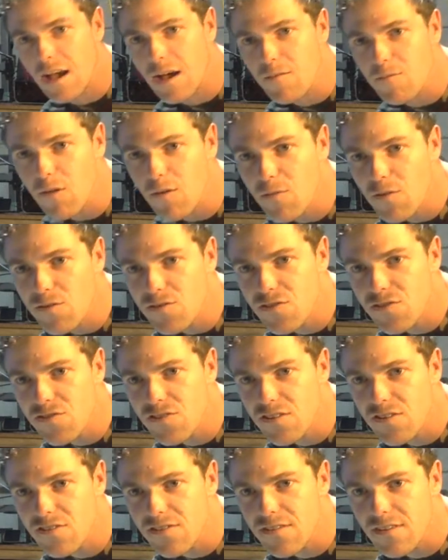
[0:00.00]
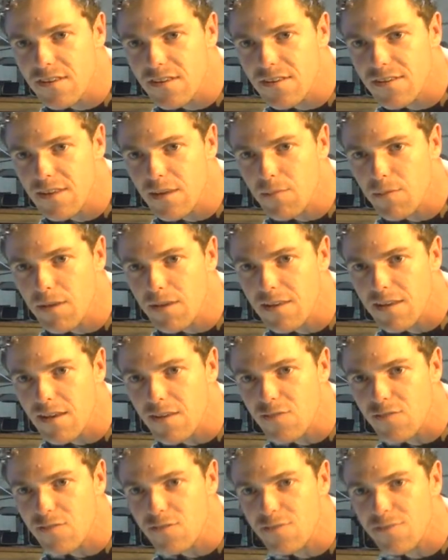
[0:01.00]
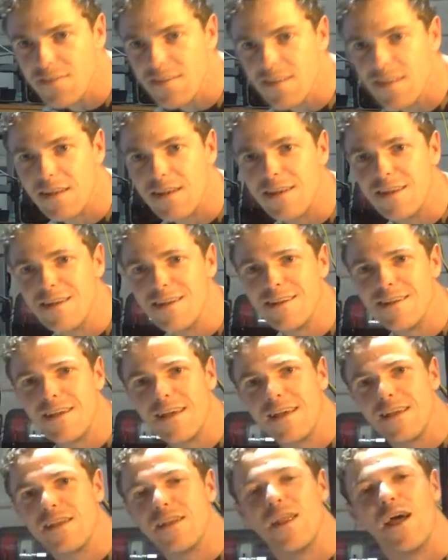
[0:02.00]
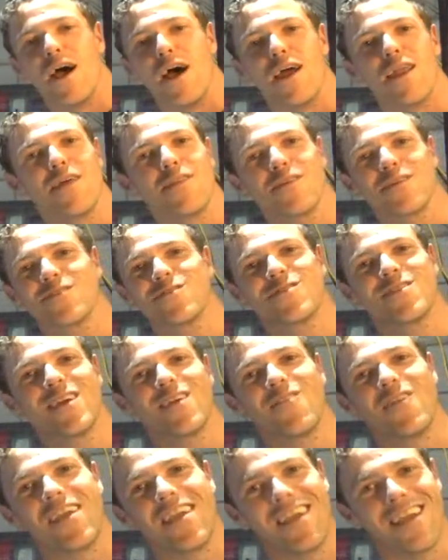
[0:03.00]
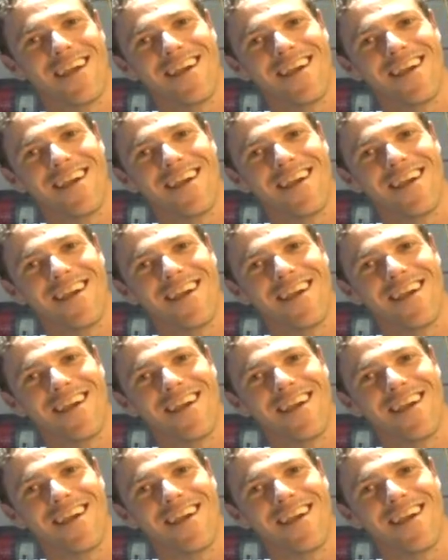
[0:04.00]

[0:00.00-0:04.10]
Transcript: Officer says Debbie does New Zealand. No, I don't think it's Debbie.